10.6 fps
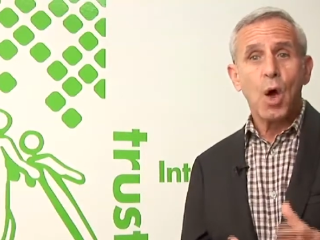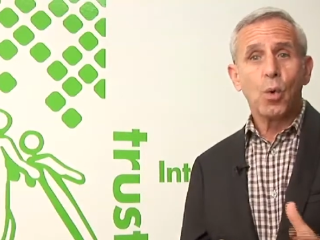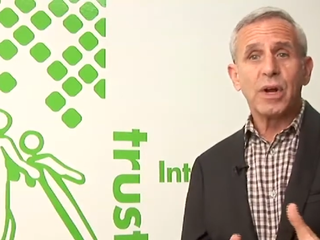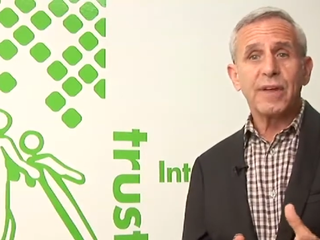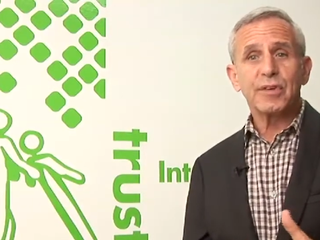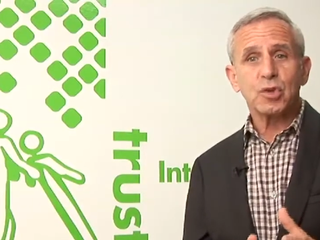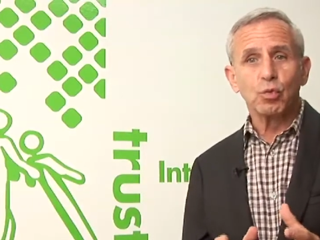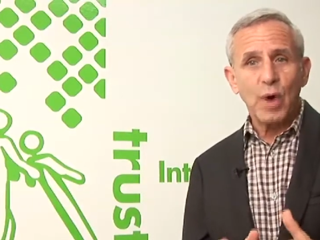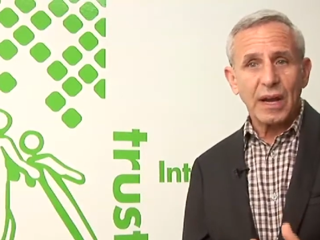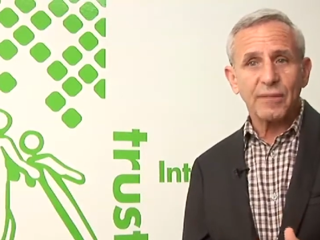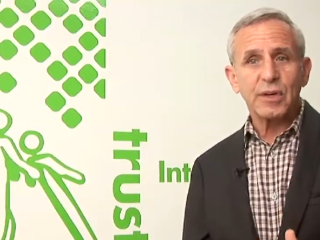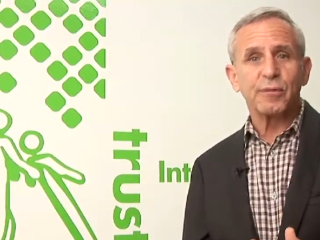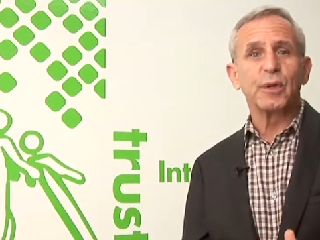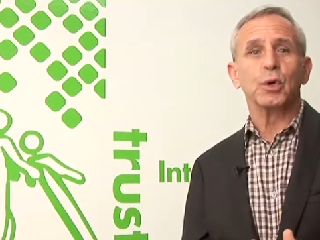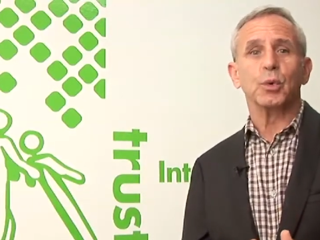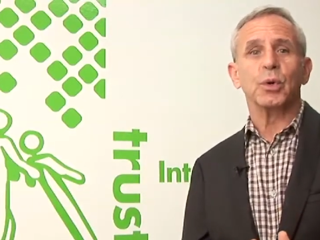will give us a relevant
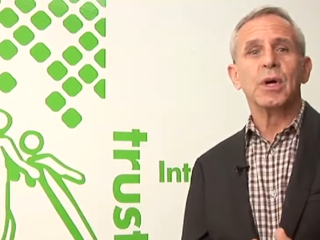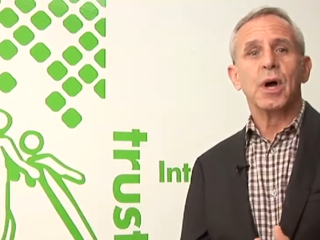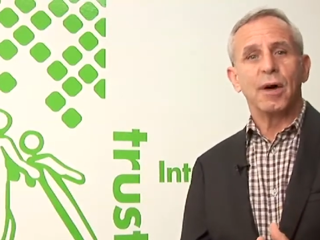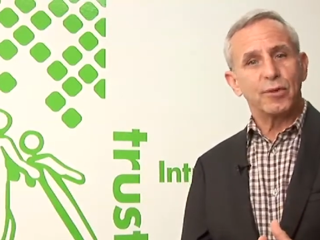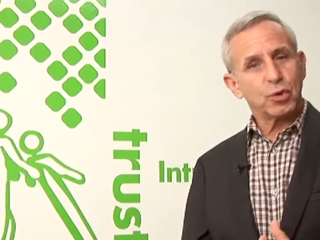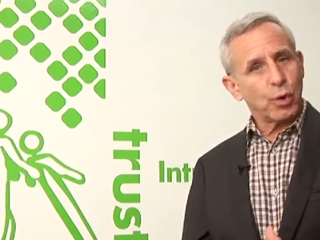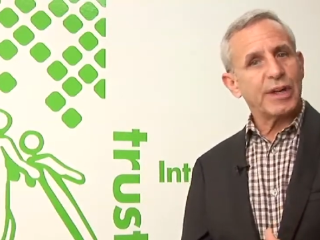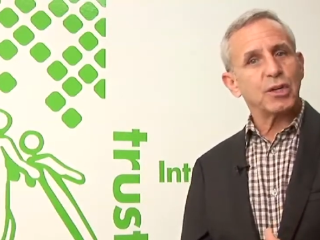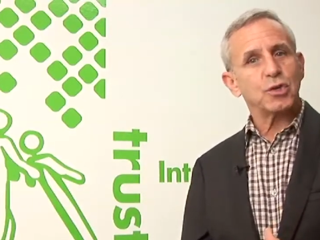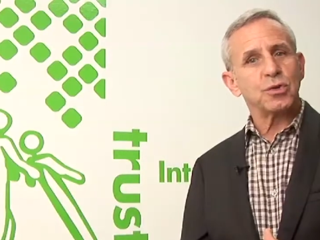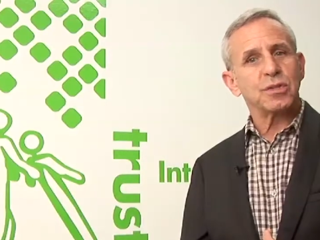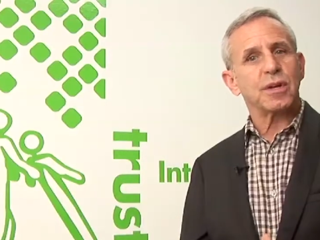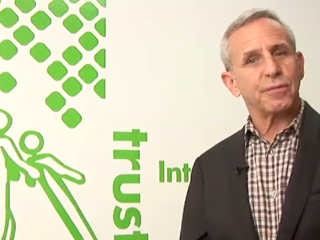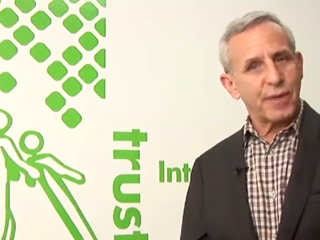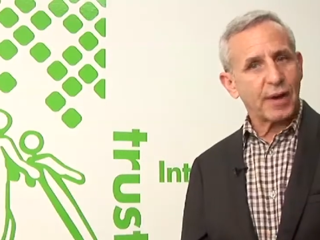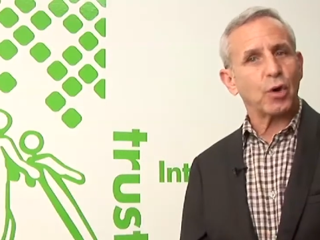view of trade issues that
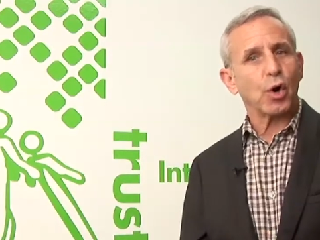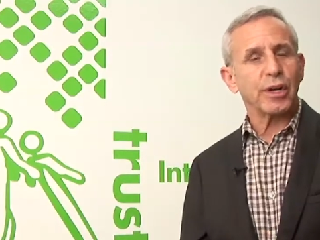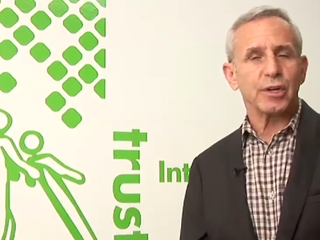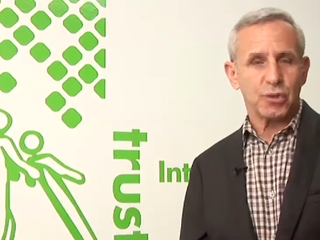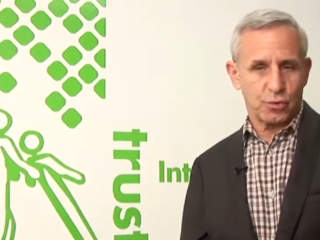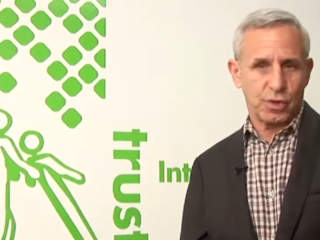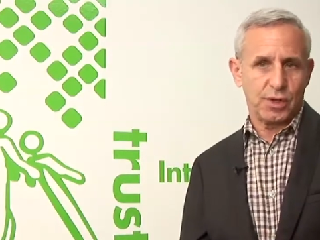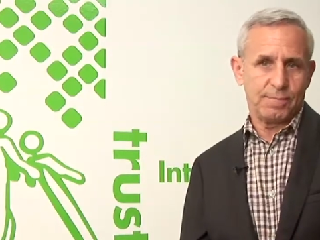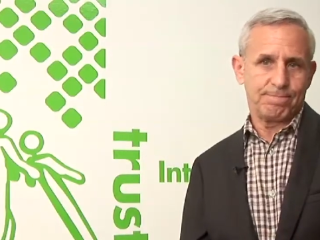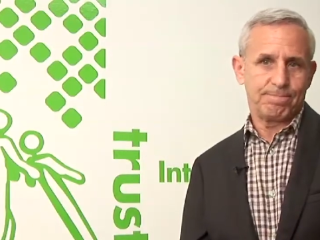affect our industry.